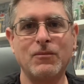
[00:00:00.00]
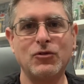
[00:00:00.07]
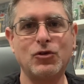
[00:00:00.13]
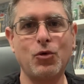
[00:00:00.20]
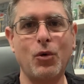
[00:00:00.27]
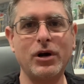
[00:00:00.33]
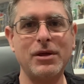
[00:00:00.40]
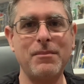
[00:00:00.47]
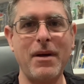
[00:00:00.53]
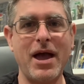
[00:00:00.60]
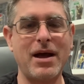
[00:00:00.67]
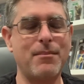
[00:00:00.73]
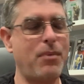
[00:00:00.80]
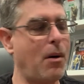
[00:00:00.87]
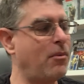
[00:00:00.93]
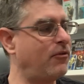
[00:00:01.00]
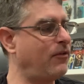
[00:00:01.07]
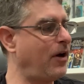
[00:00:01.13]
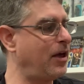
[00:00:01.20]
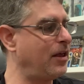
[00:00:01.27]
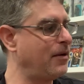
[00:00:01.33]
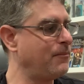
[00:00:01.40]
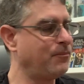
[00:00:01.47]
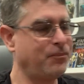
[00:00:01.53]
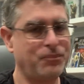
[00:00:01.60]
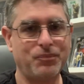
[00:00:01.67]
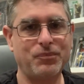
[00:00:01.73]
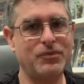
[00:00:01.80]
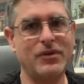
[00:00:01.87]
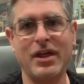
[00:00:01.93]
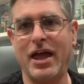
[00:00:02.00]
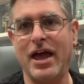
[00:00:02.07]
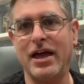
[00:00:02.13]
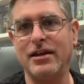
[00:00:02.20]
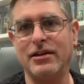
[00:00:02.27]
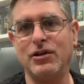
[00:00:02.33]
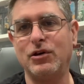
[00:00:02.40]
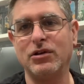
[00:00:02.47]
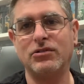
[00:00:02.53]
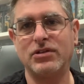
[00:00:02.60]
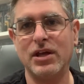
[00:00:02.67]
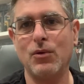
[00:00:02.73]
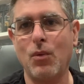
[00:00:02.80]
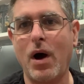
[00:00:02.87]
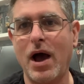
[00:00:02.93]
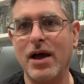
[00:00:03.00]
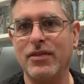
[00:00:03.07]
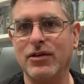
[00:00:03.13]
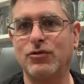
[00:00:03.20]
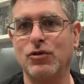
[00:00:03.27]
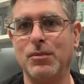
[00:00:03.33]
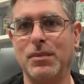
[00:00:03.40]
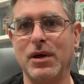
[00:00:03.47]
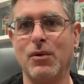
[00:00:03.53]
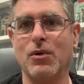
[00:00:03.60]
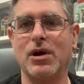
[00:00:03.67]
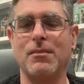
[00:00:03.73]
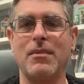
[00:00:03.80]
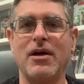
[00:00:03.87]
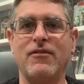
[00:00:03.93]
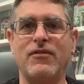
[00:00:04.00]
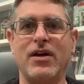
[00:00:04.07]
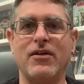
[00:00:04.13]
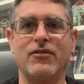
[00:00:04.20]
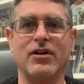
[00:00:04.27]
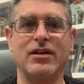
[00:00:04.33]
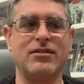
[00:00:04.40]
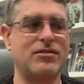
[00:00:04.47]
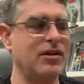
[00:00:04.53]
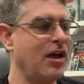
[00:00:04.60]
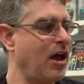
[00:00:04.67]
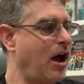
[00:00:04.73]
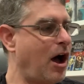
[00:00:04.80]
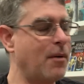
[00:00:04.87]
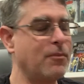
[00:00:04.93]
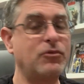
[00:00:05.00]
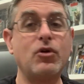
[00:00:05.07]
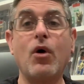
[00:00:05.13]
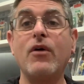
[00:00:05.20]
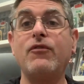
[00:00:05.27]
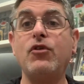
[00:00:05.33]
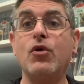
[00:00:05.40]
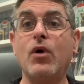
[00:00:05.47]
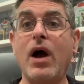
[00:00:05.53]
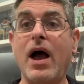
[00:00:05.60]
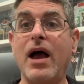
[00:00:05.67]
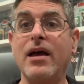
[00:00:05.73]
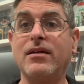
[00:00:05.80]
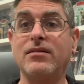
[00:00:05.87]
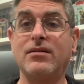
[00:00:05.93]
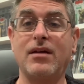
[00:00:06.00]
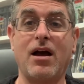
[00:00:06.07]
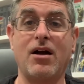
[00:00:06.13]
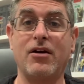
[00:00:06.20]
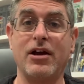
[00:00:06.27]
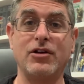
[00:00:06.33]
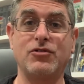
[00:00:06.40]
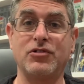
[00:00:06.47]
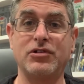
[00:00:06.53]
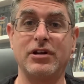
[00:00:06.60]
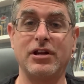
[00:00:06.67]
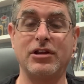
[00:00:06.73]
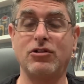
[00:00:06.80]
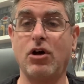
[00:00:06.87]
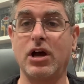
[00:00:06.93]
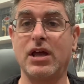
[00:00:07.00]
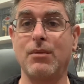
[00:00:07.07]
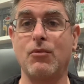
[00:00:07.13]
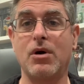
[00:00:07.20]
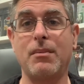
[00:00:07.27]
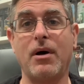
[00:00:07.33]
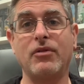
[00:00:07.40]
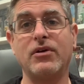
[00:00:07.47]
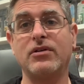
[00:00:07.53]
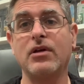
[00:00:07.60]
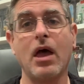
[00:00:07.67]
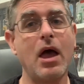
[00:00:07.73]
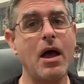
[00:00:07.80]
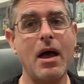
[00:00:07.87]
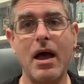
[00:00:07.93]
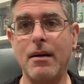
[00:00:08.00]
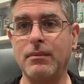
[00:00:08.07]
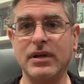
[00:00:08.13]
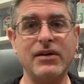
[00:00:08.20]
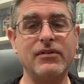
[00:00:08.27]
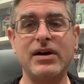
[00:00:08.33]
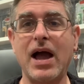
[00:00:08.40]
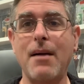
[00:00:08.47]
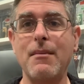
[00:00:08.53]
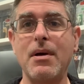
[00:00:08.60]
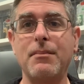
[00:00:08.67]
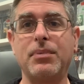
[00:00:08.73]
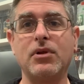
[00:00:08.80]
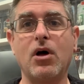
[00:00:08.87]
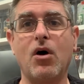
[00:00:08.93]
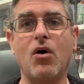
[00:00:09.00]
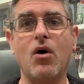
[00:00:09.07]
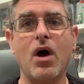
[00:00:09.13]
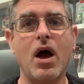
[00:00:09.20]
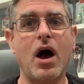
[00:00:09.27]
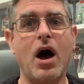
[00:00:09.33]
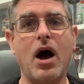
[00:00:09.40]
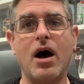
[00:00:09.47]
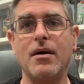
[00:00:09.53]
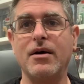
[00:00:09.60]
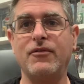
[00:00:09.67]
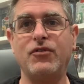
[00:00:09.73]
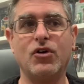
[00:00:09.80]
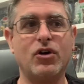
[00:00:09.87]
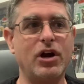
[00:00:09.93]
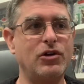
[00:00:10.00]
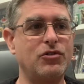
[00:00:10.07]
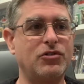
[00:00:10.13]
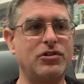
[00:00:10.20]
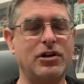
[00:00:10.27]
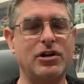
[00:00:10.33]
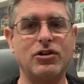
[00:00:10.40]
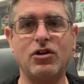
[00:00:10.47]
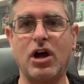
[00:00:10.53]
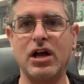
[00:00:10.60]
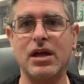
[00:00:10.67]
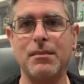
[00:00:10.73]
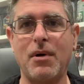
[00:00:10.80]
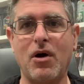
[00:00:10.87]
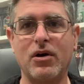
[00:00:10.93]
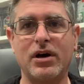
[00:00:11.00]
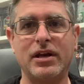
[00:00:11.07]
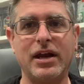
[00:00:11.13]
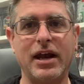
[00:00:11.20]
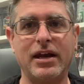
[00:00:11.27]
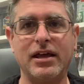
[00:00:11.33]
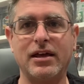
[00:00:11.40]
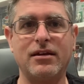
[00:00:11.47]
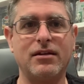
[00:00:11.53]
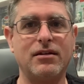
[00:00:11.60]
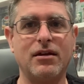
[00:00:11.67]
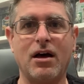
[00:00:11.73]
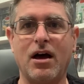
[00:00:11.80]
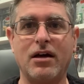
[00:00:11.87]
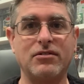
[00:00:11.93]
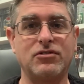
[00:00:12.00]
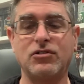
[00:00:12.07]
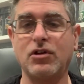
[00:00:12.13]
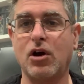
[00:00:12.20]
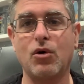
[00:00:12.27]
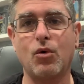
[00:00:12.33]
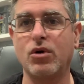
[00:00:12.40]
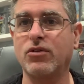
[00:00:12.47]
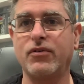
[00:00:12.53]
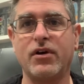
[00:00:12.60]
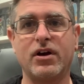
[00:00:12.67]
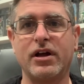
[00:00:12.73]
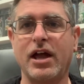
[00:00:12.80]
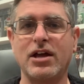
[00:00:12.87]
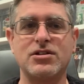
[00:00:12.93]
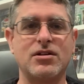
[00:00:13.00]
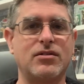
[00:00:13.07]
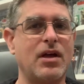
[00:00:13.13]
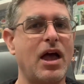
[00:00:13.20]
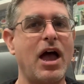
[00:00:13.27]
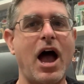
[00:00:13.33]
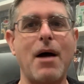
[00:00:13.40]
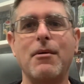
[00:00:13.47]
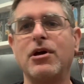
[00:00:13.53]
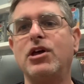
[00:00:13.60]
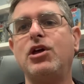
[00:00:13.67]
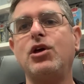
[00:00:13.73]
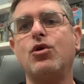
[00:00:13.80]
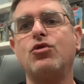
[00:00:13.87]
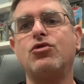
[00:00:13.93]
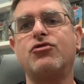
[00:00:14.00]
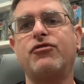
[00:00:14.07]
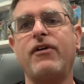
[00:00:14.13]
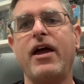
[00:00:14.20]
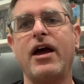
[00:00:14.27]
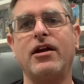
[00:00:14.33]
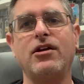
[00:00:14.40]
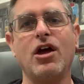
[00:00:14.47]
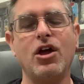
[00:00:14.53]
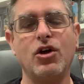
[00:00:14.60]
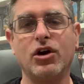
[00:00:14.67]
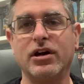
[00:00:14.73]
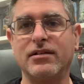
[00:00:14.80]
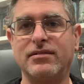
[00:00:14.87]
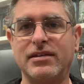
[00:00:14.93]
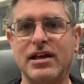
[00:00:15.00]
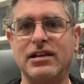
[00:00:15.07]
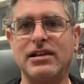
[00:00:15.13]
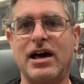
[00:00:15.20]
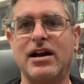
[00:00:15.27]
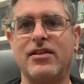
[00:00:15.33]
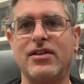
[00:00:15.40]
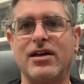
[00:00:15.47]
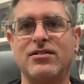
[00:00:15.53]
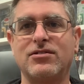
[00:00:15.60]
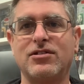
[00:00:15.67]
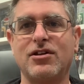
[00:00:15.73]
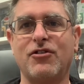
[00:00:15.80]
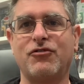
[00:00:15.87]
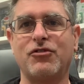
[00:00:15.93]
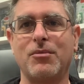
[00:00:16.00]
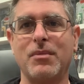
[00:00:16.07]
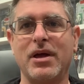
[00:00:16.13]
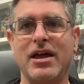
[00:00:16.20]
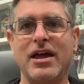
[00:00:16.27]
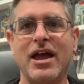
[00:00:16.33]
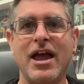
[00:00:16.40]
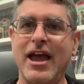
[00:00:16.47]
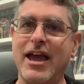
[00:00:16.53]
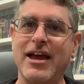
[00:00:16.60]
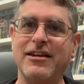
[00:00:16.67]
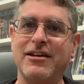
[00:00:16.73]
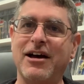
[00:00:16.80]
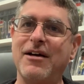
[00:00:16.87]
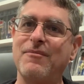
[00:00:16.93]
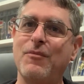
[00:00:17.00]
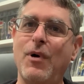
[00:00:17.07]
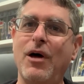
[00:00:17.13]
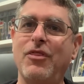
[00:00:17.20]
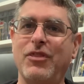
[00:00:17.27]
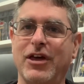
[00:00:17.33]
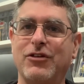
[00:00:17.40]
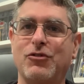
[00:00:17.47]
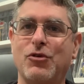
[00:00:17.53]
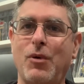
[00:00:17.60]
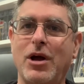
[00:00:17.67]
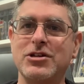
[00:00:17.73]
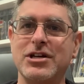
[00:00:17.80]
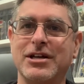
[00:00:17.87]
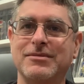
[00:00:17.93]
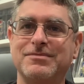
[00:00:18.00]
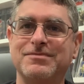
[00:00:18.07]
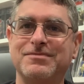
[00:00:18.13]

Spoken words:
20 back Boba Fett, and you can see why this would be one of my favorites. So if you guys are interested in talking more about this, leave a comment below. If you're interested in talking about Canadian Star Wars variations, I'm a huge fan. You're going to see a lot of that stuff from me. And, well, thanks for watching.